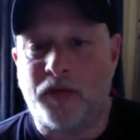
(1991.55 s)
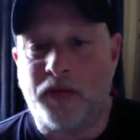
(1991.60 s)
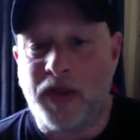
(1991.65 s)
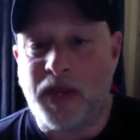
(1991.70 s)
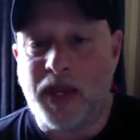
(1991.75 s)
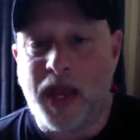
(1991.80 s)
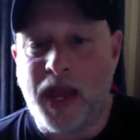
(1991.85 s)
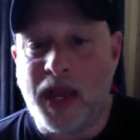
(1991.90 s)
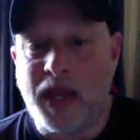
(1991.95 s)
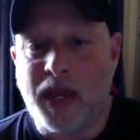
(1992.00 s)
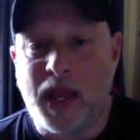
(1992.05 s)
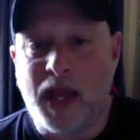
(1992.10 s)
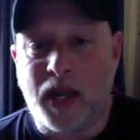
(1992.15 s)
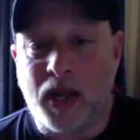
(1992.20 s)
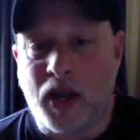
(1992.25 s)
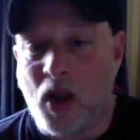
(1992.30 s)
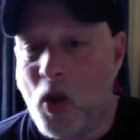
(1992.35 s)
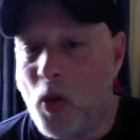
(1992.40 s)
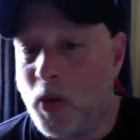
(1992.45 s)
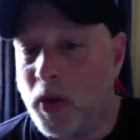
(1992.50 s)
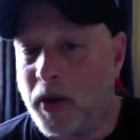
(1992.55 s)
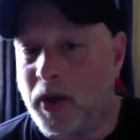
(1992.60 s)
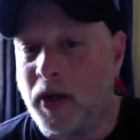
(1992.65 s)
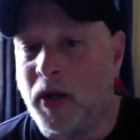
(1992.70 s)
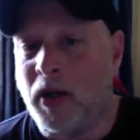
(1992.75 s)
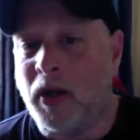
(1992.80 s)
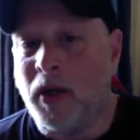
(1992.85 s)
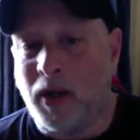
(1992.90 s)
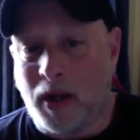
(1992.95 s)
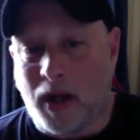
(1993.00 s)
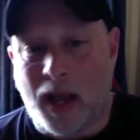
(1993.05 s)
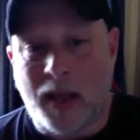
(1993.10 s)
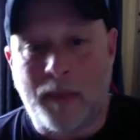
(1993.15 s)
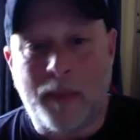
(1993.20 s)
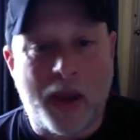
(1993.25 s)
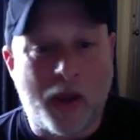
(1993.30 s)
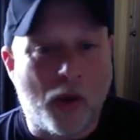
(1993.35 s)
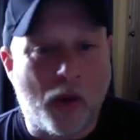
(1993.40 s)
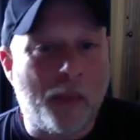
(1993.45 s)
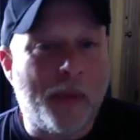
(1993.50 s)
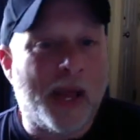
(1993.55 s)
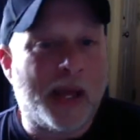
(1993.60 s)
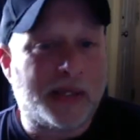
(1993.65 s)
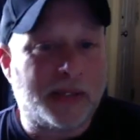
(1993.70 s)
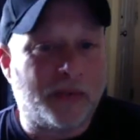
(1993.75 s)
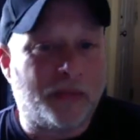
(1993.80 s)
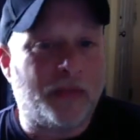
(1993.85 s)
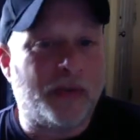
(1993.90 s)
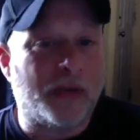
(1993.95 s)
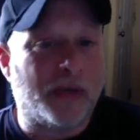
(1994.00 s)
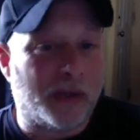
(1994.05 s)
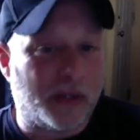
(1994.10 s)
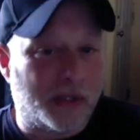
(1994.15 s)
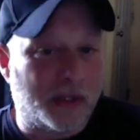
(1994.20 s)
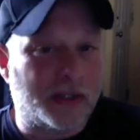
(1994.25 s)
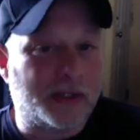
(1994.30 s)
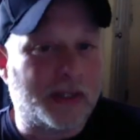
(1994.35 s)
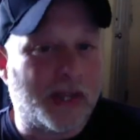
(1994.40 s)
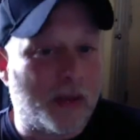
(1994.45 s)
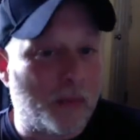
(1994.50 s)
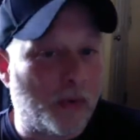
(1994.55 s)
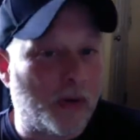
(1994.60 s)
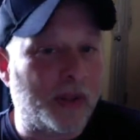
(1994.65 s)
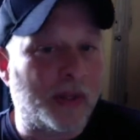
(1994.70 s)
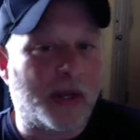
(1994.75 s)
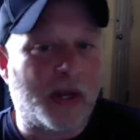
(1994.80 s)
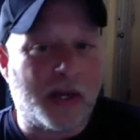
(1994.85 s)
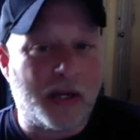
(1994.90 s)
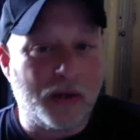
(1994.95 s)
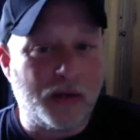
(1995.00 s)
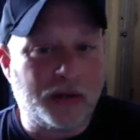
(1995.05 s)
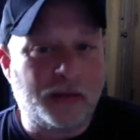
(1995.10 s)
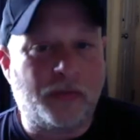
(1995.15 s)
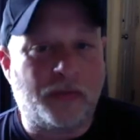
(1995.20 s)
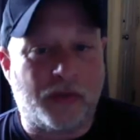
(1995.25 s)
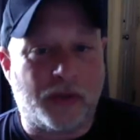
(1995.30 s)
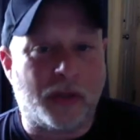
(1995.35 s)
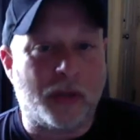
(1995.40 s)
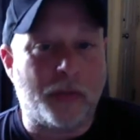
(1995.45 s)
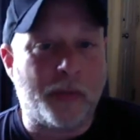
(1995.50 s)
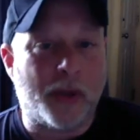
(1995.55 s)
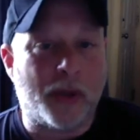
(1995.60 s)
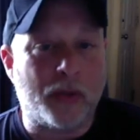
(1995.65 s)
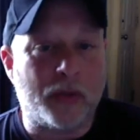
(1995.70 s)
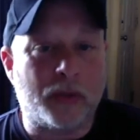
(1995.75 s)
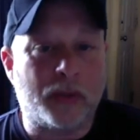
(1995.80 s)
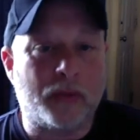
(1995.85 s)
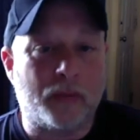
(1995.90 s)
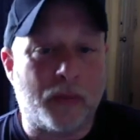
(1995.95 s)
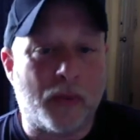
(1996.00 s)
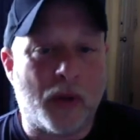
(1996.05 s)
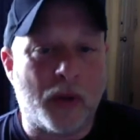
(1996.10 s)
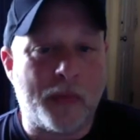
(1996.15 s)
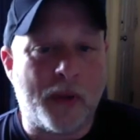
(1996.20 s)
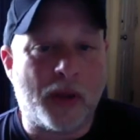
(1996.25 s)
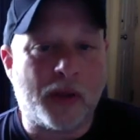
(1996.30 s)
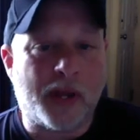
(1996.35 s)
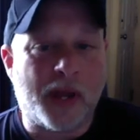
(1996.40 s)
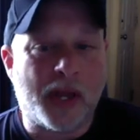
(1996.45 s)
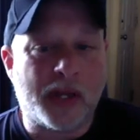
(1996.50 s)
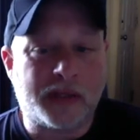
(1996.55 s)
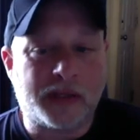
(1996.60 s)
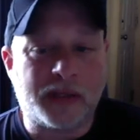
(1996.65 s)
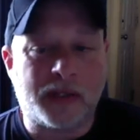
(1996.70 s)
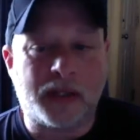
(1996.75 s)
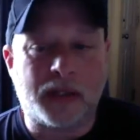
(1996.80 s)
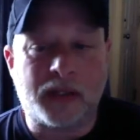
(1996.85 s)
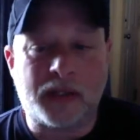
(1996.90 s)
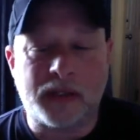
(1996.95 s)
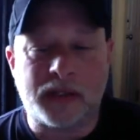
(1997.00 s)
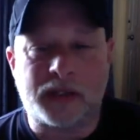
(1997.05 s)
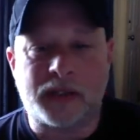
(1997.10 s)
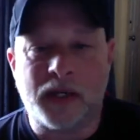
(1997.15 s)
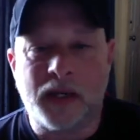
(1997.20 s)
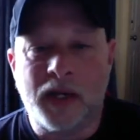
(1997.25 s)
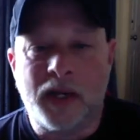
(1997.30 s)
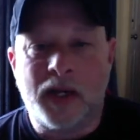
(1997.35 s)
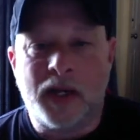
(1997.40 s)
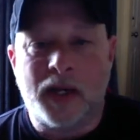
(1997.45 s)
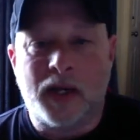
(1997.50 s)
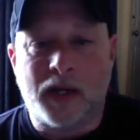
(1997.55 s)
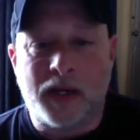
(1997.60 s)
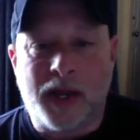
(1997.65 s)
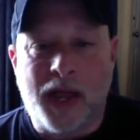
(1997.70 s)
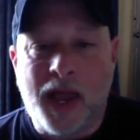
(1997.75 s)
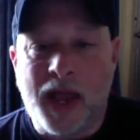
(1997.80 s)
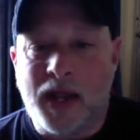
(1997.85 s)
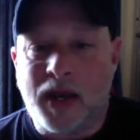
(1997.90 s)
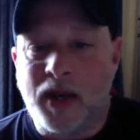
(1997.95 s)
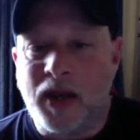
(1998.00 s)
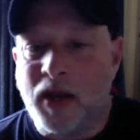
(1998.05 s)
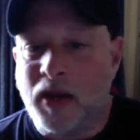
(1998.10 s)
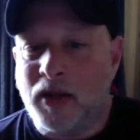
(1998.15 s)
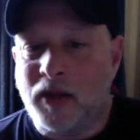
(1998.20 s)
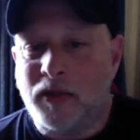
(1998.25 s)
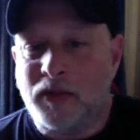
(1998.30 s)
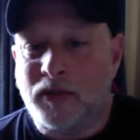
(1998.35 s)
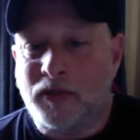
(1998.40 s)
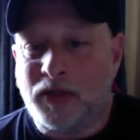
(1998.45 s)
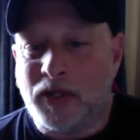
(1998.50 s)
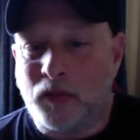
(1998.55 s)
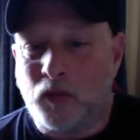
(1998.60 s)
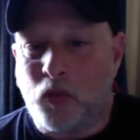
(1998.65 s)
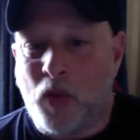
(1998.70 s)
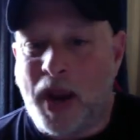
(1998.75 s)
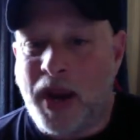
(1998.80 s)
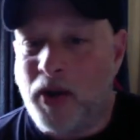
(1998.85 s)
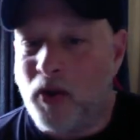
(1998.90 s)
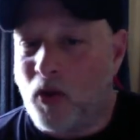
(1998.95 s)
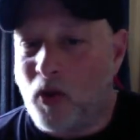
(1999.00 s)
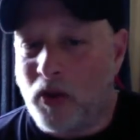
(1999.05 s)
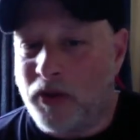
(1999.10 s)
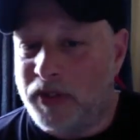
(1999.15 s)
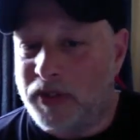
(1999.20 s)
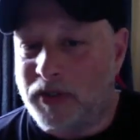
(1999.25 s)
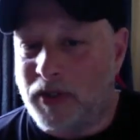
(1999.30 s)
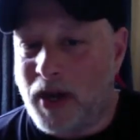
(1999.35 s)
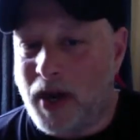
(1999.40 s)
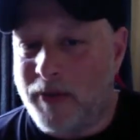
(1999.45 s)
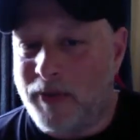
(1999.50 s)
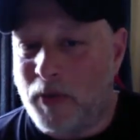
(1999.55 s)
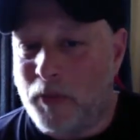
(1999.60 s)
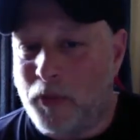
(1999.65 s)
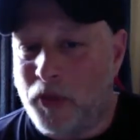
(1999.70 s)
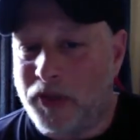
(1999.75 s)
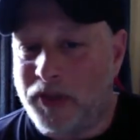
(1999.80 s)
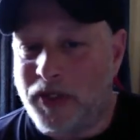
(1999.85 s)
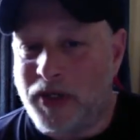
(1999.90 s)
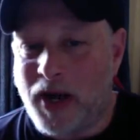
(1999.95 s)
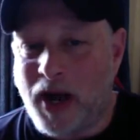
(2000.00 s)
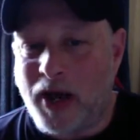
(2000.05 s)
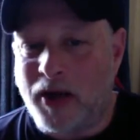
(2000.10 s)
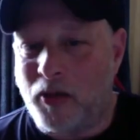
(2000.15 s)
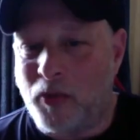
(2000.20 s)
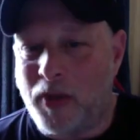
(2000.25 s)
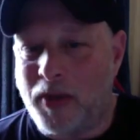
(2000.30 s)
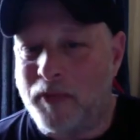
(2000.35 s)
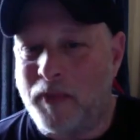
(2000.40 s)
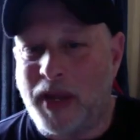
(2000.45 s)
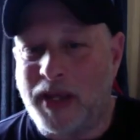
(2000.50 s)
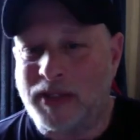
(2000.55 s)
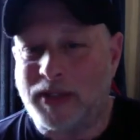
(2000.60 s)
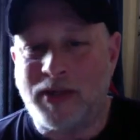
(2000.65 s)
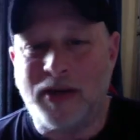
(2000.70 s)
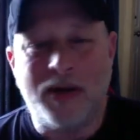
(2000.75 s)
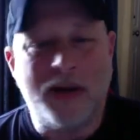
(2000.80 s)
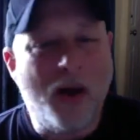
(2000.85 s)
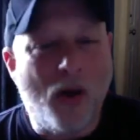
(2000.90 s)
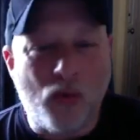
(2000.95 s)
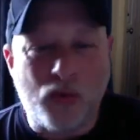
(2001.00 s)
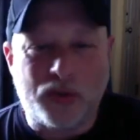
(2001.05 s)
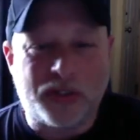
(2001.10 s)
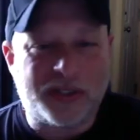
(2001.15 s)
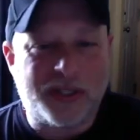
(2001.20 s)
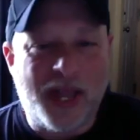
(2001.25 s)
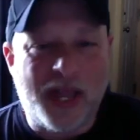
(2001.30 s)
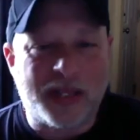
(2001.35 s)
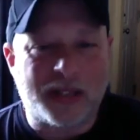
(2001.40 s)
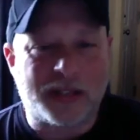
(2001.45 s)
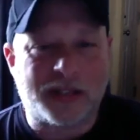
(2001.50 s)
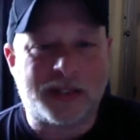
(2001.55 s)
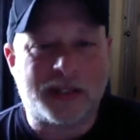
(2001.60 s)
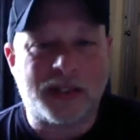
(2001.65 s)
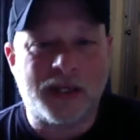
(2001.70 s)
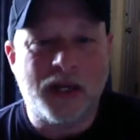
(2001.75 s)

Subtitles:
If he can't get it going, I may go back to feeling the same way that I used to feel about Cassidy. Because again, to wait all this time to put Donato in makes no sense.